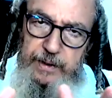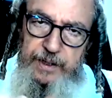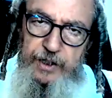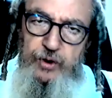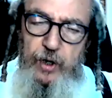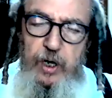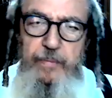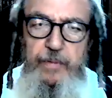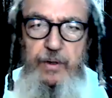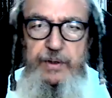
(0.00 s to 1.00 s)
the
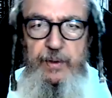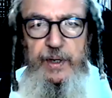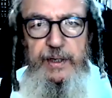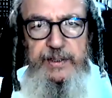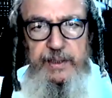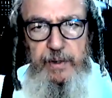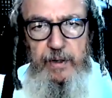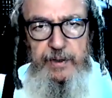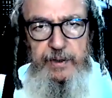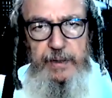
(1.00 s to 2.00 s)
charm goes away, and the simcha
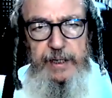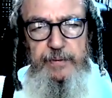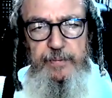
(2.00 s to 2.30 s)
goes away.